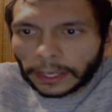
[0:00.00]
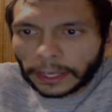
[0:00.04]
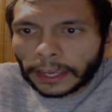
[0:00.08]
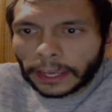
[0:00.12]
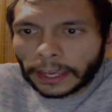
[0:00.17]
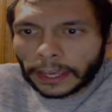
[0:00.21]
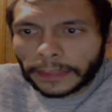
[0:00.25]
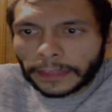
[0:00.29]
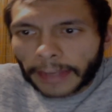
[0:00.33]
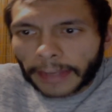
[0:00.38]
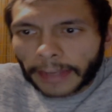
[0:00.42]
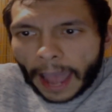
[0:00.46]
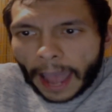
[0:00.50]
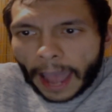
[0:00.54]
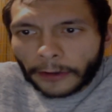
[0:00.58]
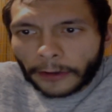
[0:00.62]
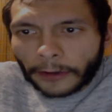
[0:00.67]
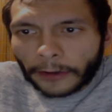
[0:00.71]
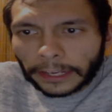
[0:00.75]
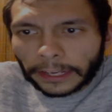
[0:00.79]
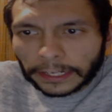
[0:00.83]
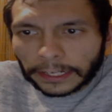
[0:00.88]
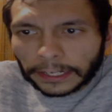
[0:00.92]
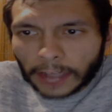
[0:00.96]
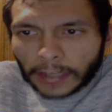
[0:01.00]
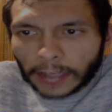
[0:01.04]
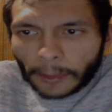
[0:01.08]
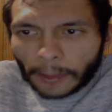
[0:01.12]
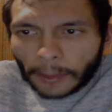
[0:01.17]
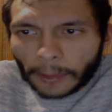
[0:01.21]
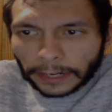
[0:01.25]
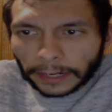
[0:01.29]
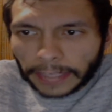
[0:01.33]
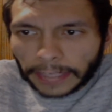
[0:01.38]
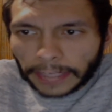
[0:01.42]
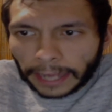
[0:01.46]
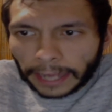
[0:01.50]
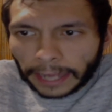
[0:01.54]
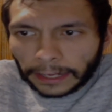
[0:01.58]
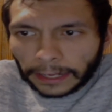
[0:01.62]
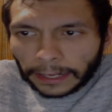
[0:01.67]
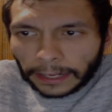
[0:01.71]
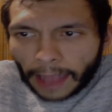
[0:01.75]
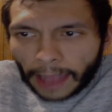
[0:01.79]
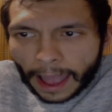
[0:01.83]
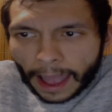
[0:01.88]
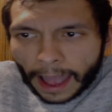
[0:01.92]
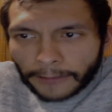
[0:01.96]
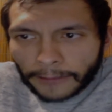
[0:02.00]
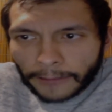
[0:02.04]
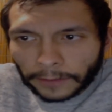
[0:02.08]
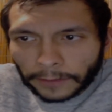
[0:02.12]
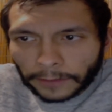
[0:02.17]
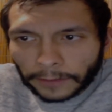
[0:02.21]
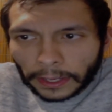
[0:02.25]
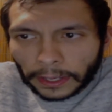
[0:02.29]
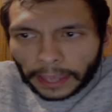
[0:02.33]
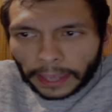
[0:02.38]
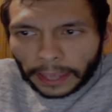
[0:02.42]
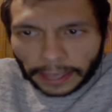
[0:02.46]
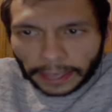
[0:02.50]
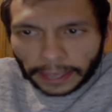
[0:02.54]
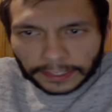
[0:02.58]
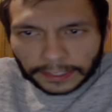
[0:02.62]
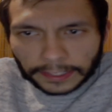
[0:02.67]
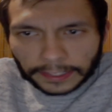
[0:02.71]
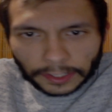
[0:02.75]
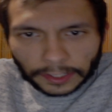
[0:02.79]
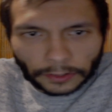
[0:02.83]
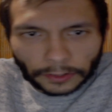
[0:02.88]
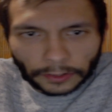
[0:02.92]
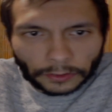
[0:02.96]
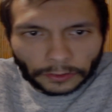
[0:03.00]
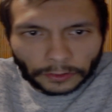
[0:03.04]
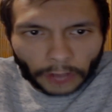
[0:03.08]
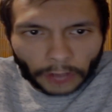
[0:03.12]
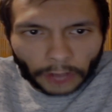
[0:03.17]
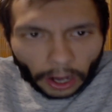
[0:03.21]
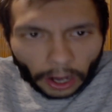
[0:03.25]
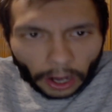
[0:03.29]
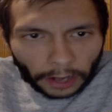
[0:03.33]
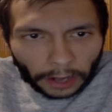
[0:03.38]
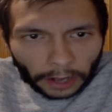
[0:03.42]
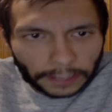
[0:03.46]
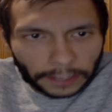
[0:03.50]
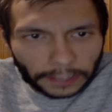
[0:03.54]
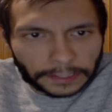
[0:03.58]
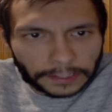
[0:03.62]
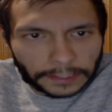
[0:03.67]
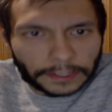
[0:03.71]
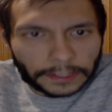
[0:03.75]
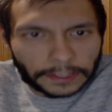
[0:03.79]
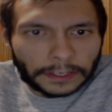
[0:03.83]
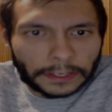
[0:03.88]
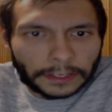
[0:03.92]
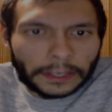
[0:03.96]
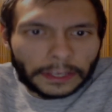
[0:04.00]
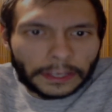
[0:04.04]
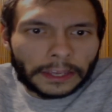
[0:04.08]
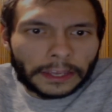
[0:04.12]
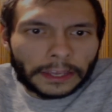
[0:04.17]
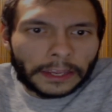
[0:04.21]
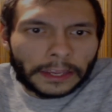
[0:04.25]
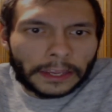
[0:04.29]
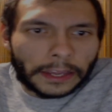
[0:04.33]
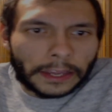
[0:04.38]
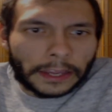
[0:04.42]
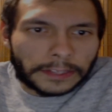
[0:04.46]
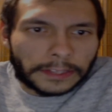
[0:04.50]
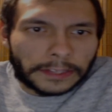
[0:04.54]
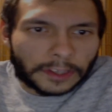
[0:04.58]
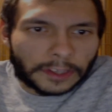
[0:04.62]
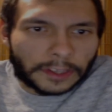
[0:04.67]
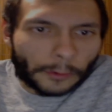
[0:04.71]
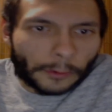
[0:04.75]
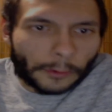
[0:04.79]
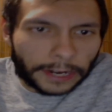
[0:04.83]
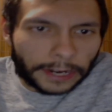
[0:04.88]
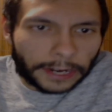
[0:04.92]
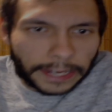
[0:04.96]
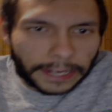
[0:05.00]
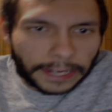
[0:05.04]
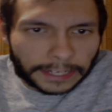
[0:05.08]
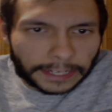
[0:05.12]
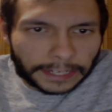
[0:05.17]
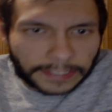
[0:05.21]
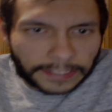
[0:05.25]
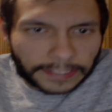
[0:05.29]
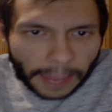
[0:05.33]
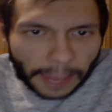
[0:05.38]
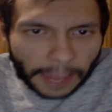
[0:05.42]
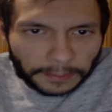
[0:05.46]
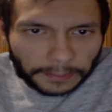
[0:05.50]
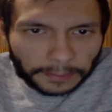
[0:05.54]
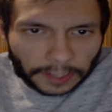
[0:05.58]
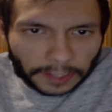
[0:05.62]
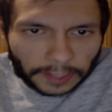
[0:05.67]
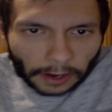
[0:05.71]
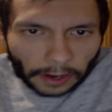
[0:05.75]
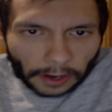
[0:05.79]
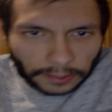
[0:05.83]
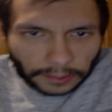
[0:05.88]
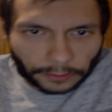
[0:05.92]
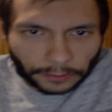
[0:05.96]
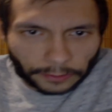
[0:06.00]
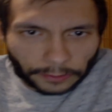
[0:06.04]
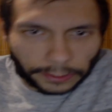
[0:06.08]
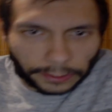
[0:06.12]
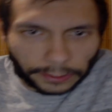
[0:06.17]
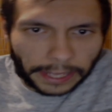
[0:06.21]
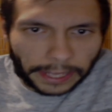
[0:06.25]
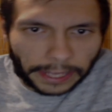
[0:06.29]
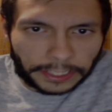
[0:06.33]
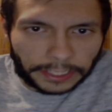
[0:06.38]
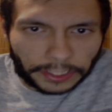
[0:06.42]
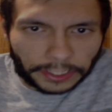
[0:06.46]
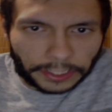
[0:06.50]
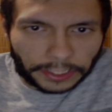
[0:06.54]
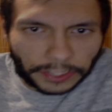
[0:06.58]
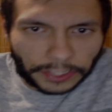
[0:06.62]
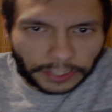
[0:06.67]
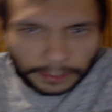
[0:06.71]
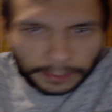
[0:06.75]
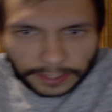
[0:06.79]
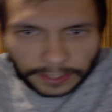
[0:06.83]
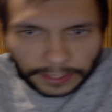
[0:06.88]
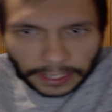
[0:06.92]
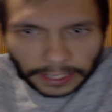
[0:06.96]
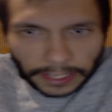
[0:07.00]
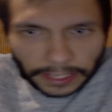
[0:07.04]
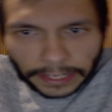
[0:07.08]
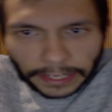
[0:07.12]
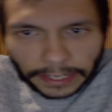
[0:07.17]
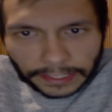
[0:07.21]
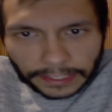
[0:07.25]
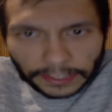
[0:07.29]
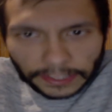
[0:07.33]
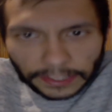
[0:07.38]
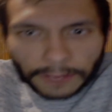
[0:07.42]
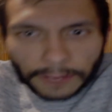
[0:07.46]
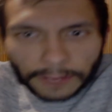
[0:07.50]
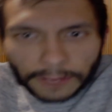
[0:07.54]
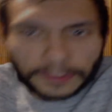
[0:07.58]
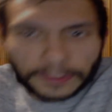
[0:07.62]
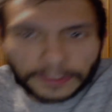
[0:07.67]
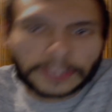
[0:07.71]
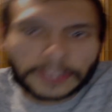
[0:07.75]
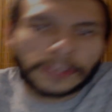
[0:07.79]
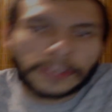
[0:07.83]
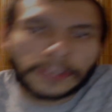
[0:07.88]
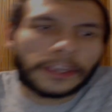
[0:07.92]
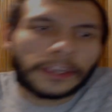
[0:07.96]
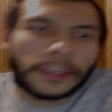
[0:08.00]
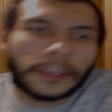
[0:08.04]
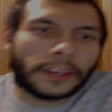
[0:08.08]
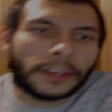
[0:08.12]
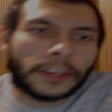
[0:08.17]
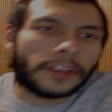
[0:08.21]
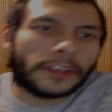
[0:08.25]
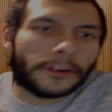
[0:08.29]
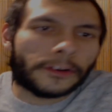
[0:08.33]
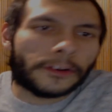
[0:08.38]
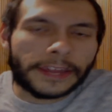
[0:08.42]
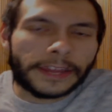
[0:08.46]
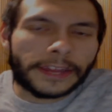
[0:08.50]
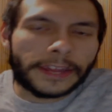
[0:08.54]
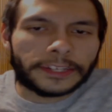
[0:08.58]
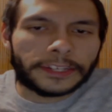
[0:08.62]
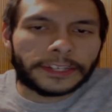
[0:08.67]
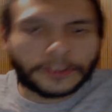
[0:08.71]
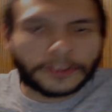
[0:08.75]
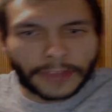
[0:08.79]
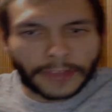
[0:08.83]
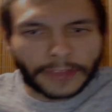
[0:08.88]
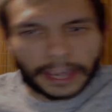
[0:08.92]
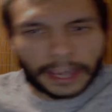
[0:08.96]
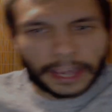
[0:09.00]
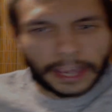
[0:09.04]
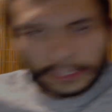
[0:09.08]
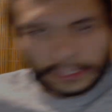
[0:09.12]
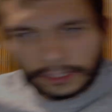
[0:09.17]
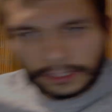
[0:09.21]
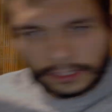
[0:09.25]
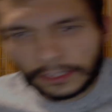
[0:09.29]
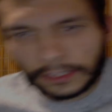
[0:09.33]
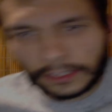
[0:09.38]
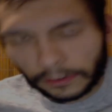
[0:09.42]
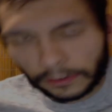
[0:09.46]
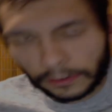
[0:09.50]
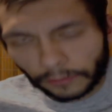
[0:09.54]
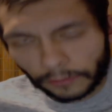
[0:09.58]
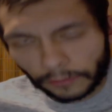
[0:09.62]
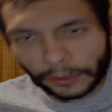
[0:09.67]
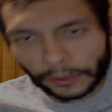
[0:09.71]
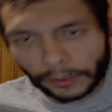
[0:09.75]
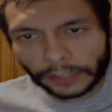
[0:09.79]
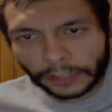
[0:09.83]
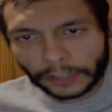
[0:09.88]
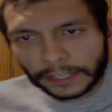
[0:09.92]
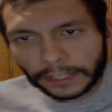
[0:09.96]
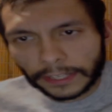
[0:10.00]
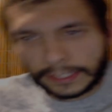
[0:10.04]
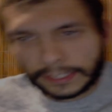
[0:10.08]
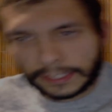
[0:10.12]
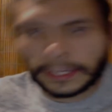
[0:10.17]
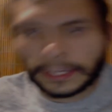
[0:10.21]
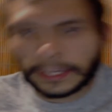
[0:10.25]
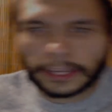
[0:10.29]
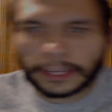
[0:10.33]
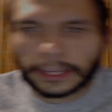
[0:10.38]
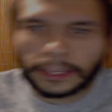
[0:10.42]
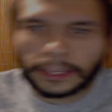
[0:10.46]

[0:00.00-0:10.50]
then how can atomic data have external cause? And so when he accepts causal relationships, then he slips, you know, into that realistic